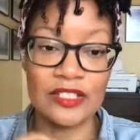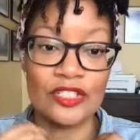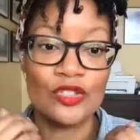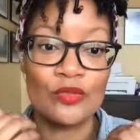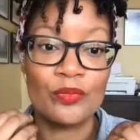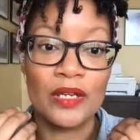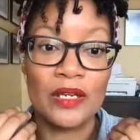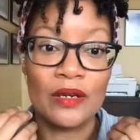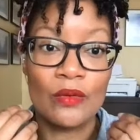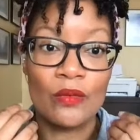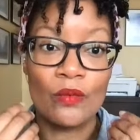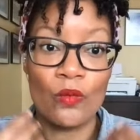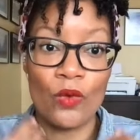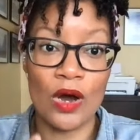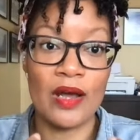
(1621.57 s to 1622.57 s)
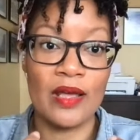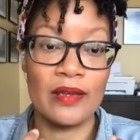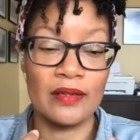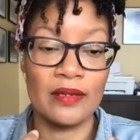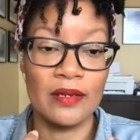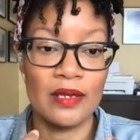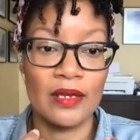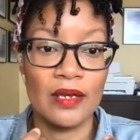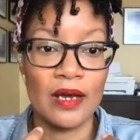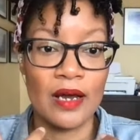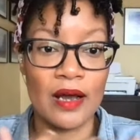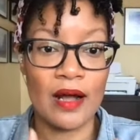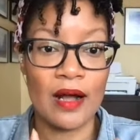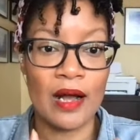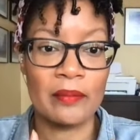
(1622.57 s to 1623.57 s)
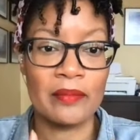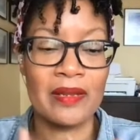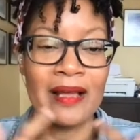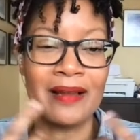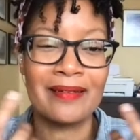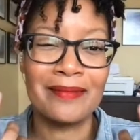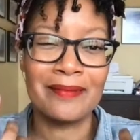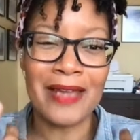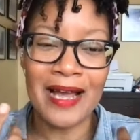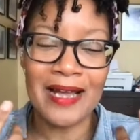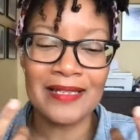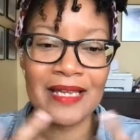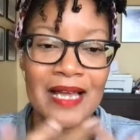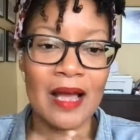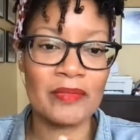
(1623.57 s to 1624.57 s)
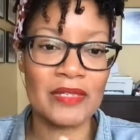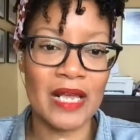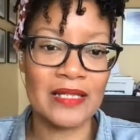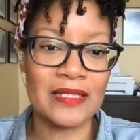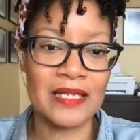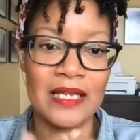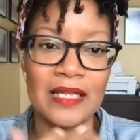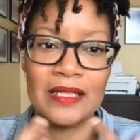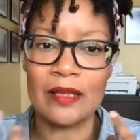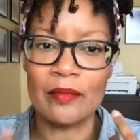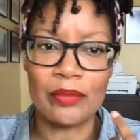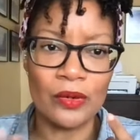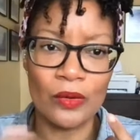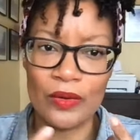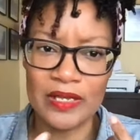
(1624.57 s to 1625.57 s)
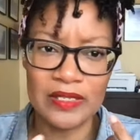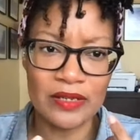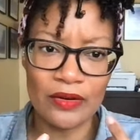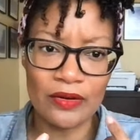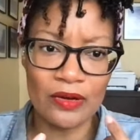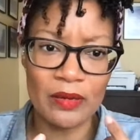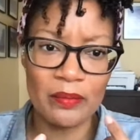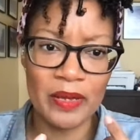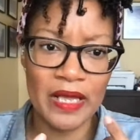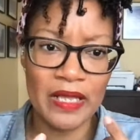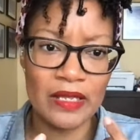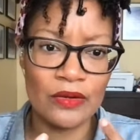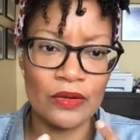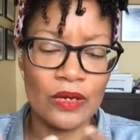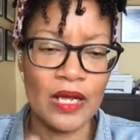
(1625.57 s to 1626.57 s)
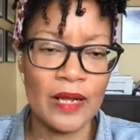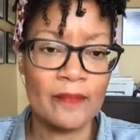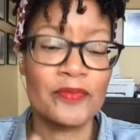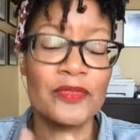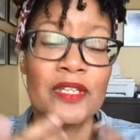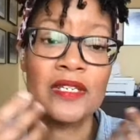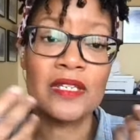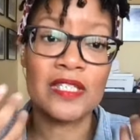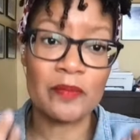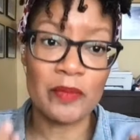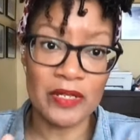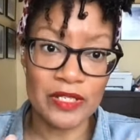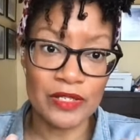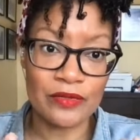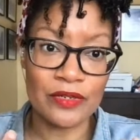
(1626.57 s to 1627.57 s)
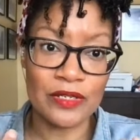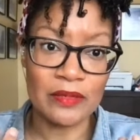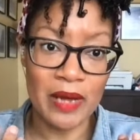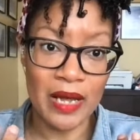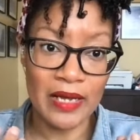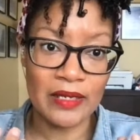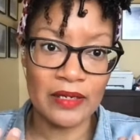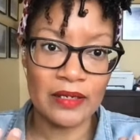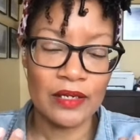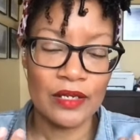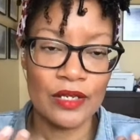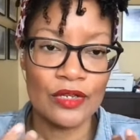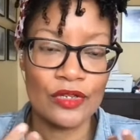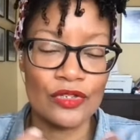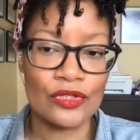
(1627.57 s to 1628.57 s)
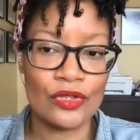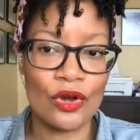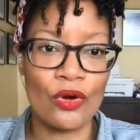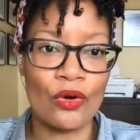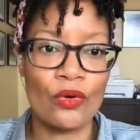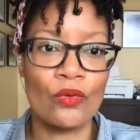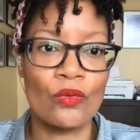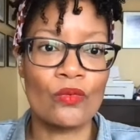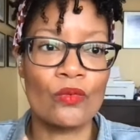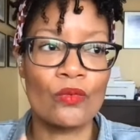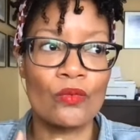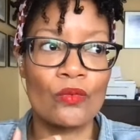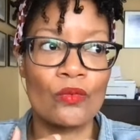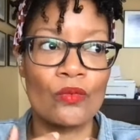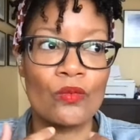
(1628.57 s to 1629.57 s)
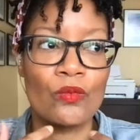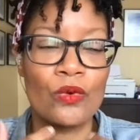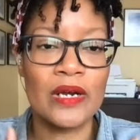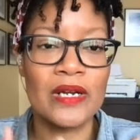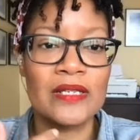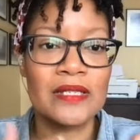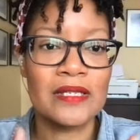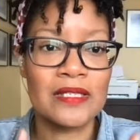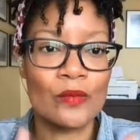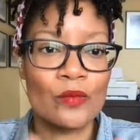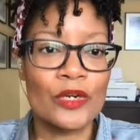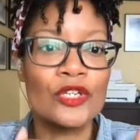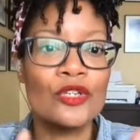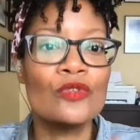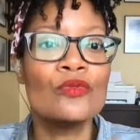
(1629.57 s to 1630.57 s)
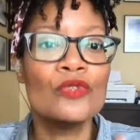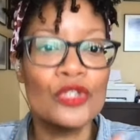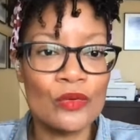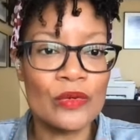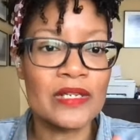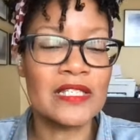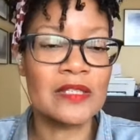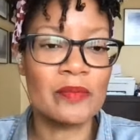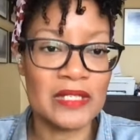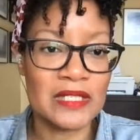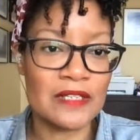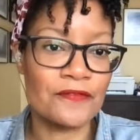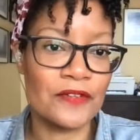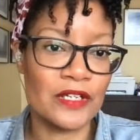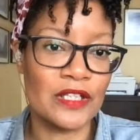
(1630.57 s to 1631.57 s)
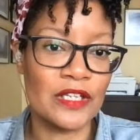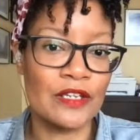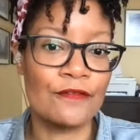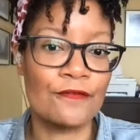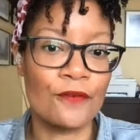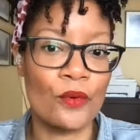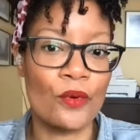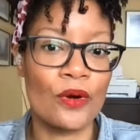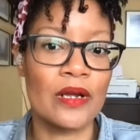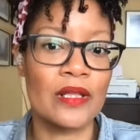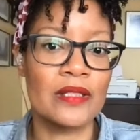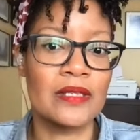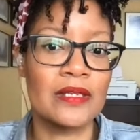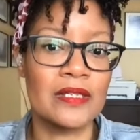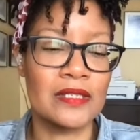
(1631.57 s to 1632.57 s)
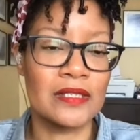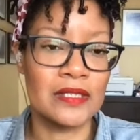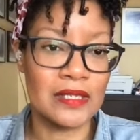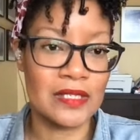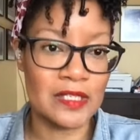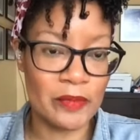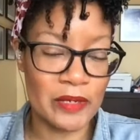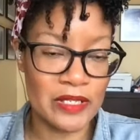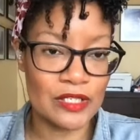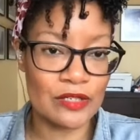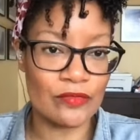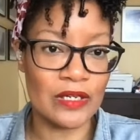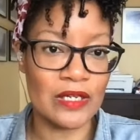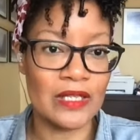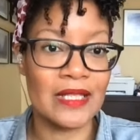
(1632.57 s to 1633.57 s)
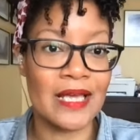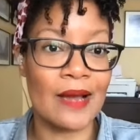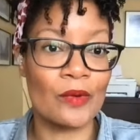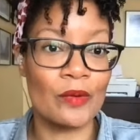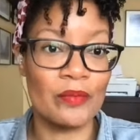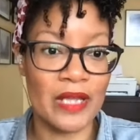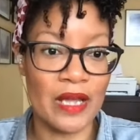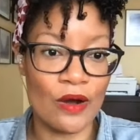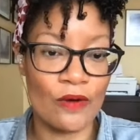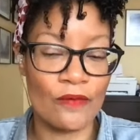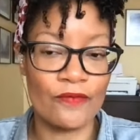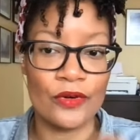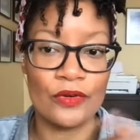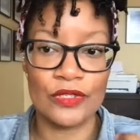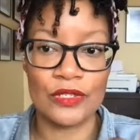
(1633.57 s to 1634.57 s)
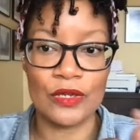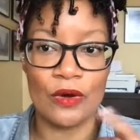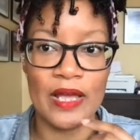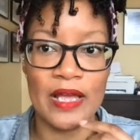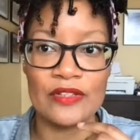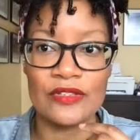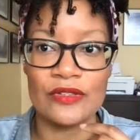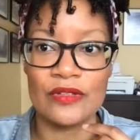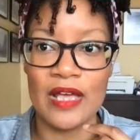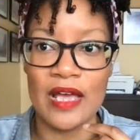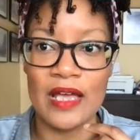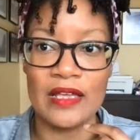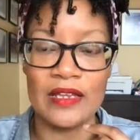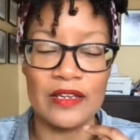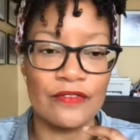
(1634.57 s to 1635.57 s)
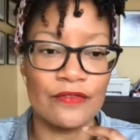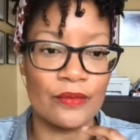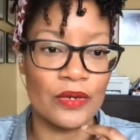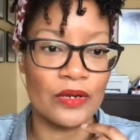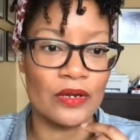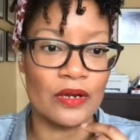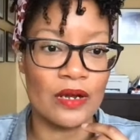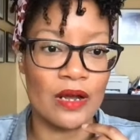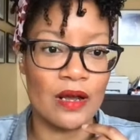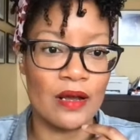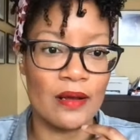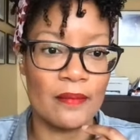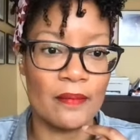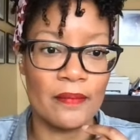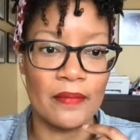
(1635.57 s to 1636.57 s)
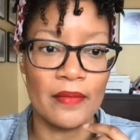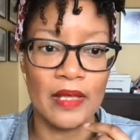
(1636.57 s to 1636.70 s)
that you pick one. 9 times out of 10, the employees aren't going to pay you. The dispensary might. So what is this? What are you doing specifically for the dispensary that would be helpful? So answer that, and if we're, and